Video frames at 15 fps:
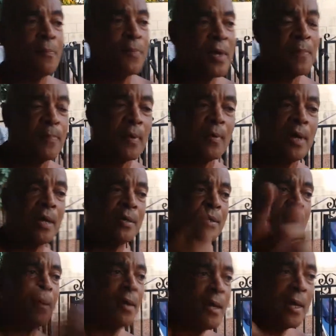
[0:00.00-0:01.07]
people and
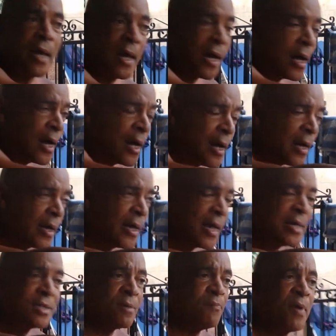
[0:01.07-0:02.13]

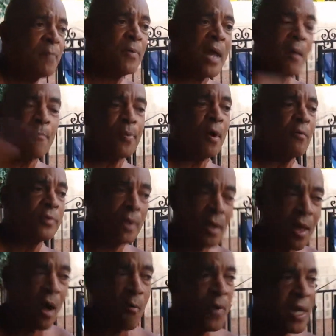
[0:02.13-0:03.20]
Asian people that broke the law.